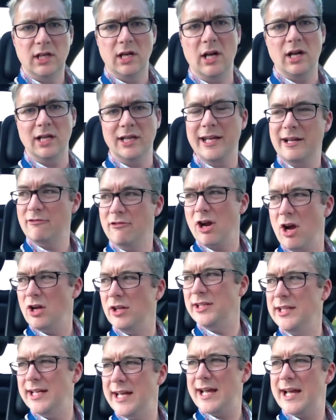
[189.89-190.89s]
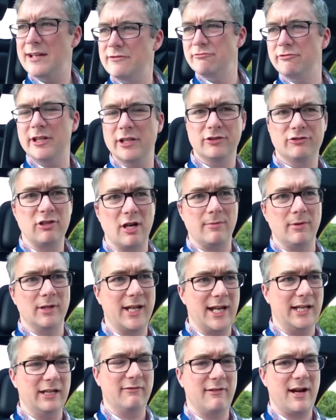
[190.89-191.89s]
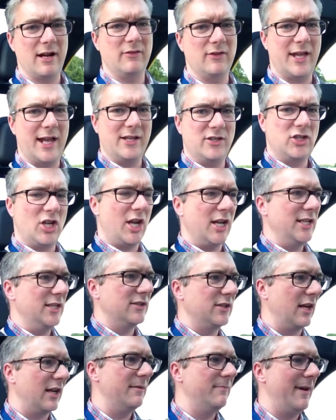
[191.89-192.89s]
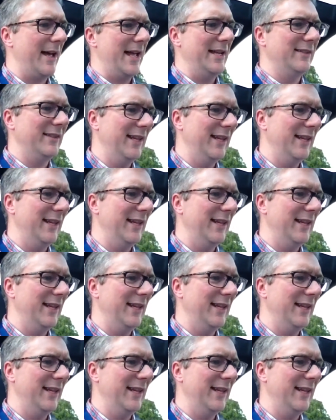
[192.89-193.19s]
earlier on, and it had real trouble getting around that tight bend.